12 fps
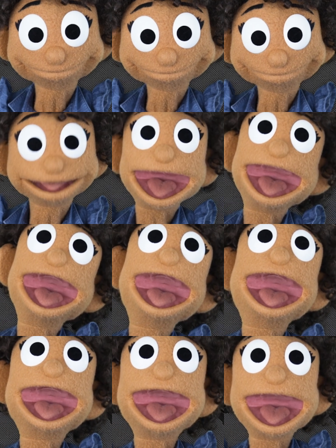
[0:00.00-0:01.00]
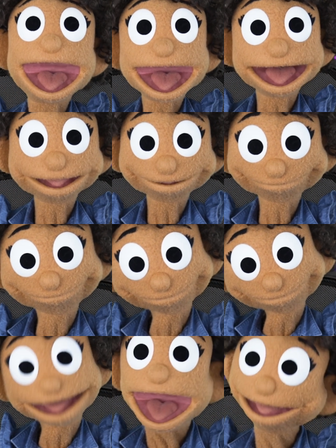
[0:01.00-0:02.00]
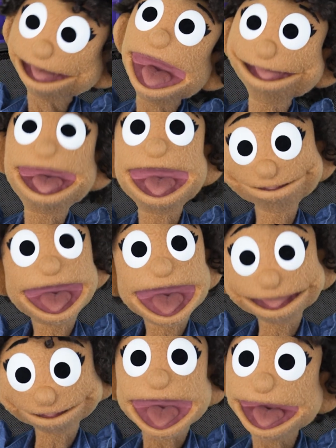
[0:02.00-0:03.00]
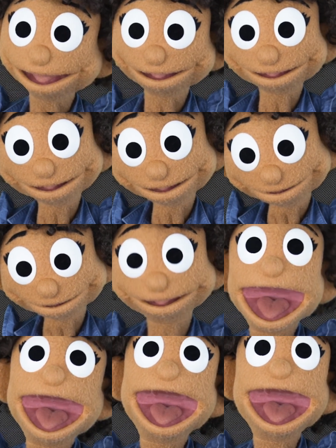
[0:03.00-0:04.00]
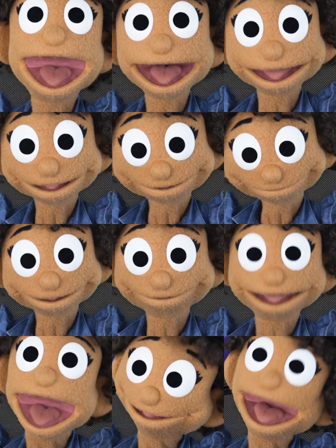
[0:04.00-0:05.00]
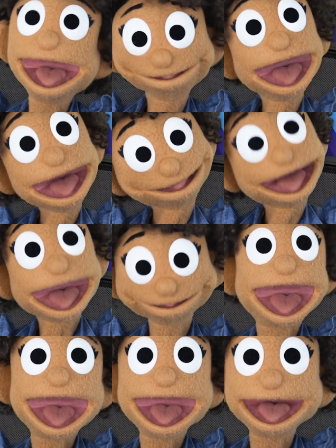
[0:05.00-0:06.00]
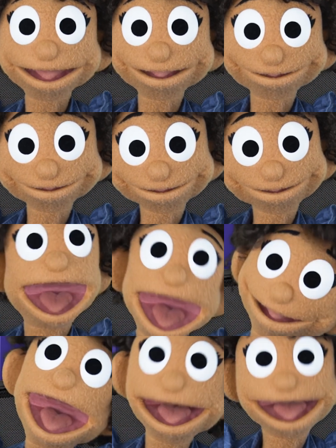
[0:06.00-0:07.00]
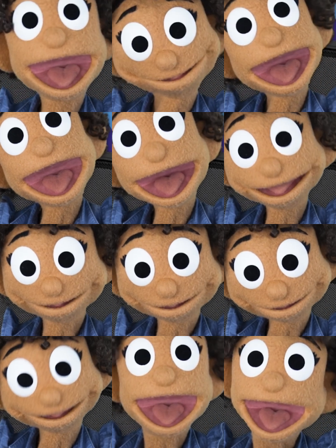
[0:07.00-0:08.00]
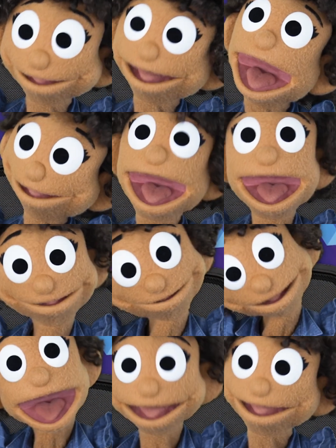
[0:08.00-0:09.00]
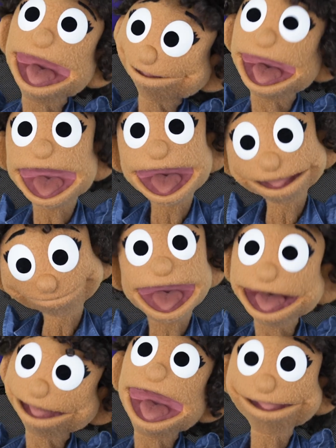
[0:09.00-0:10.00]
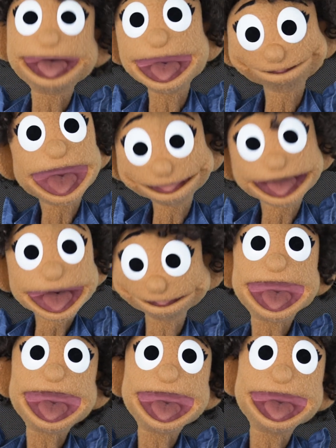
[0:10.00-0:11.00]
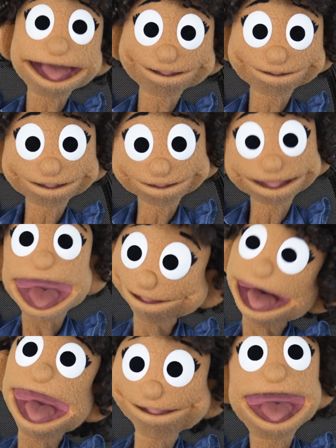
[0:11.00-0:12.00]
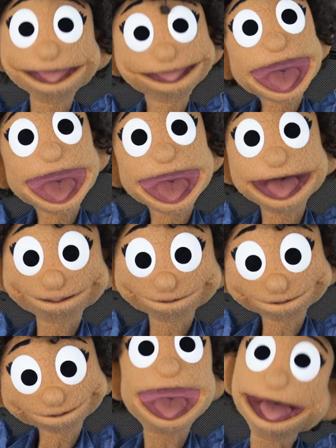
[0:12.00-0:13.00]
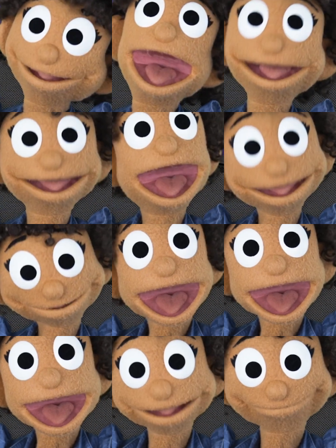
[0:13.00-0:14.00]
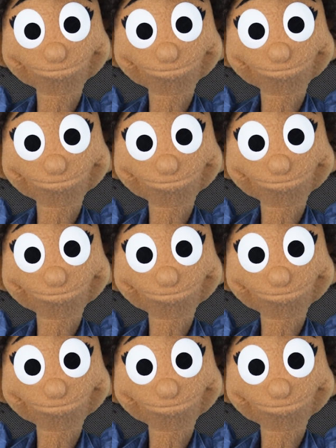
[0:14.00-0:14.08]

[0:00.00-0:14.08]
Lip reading: Oh! So God is the one who is watching over us. See what I did there? I guess all this talk about owls has me hooing. Can you sound like an owl? Try it with me.